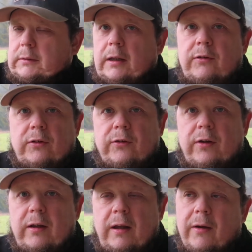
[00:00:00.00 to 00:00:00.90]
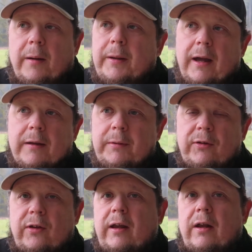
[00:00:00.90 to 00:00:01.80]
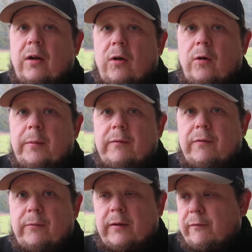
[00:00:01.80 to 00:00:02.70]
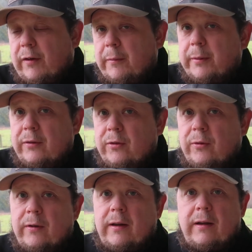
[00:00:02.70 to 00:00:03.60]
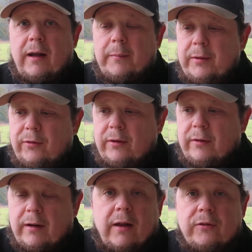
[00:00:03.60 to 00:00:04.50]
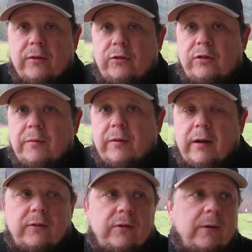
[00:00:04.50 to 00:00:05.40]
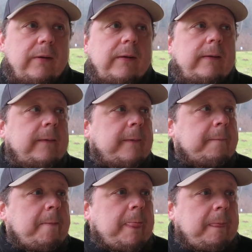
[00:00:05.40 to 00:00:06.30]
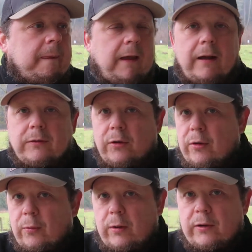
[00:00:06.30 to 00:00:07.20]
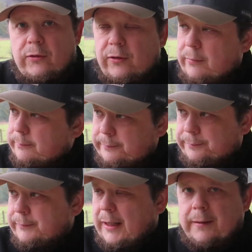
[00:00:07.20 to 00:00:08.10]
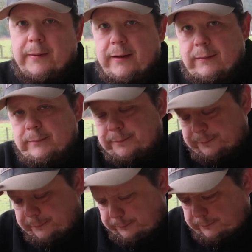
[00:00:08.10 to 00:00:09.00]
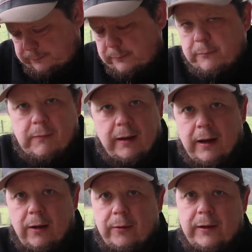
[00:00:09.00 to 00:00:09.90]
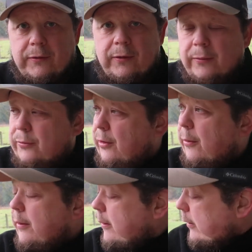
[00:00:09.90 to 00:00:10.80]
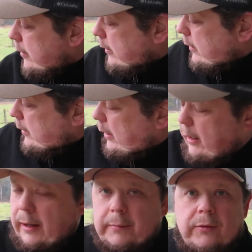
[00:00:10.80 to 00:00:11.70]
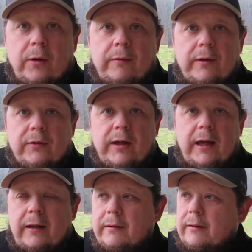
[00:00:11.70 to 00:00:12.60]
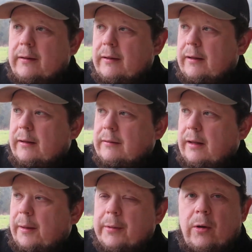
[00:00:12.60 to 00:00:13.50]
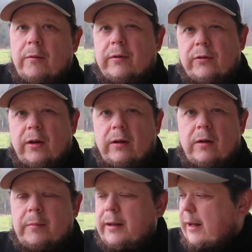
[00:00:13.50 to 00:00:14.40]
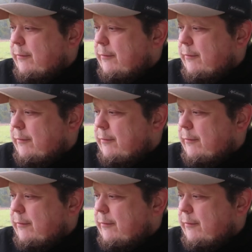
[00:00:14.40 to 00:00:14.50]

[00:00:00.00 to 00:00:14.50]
It just, hell, I mean, I could be sitting at home and with the fireplace going and I'll be sitting there and I'll start shivering. So yeah, total wuss. I admit it, and I own it too. So let's go over this kit. I'm gonna go over this a little bit.